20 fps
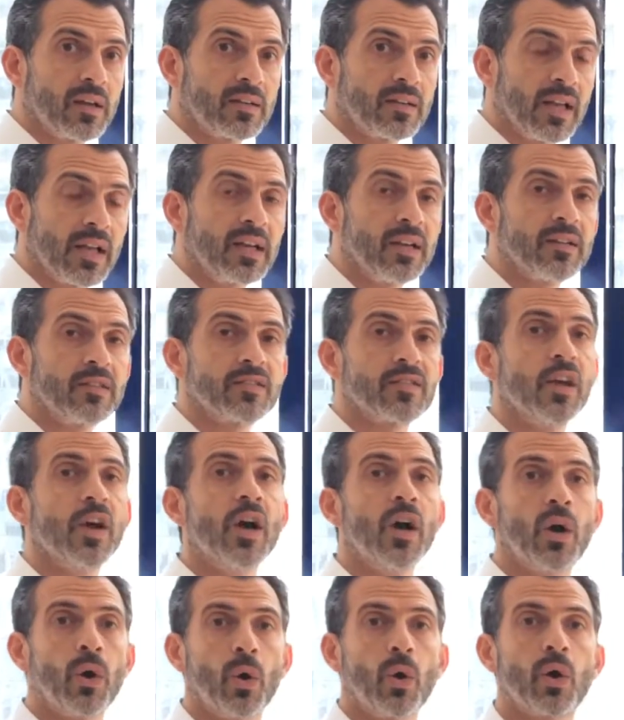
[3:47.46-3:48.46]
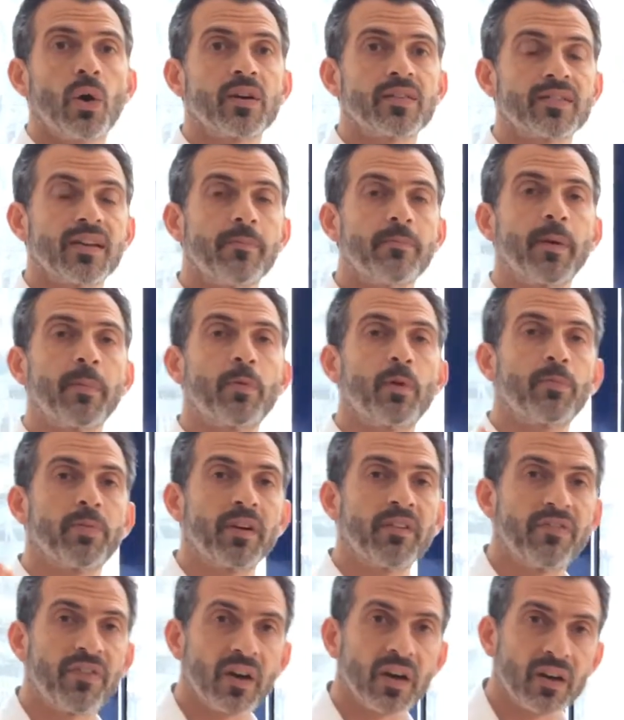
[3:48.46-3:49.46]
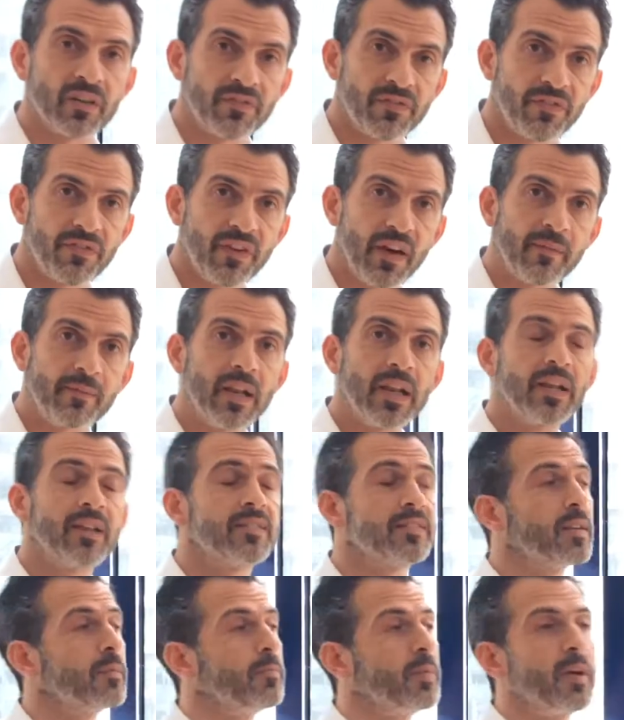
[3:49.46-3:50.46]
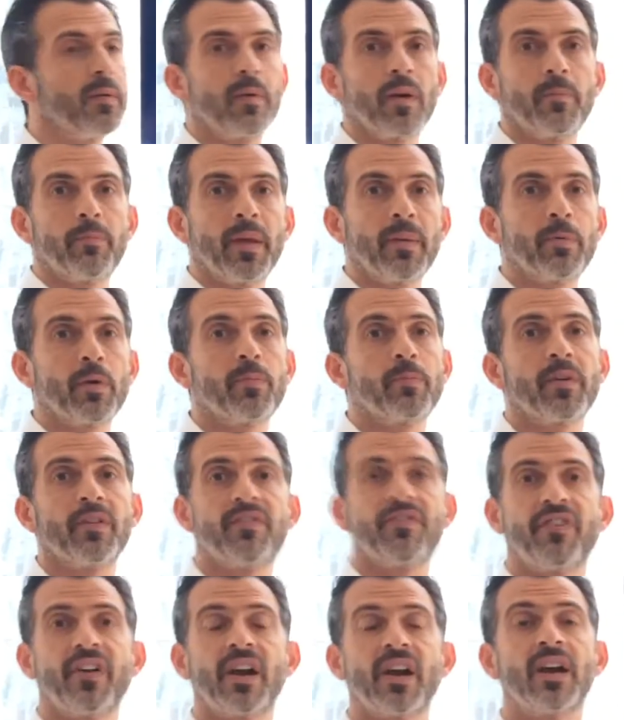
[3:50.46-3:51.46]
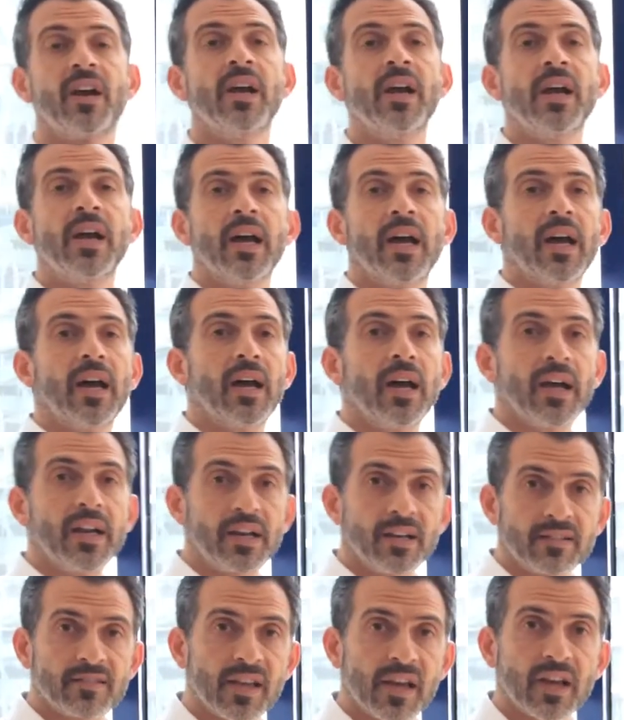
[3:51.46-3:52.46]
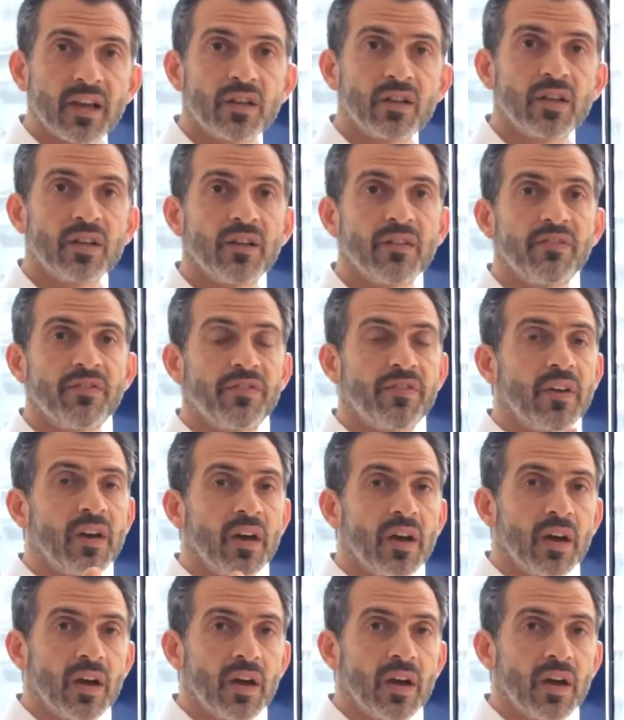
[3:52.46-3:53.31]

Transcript: tenants, or some people prefer a family, some people prefer an executive,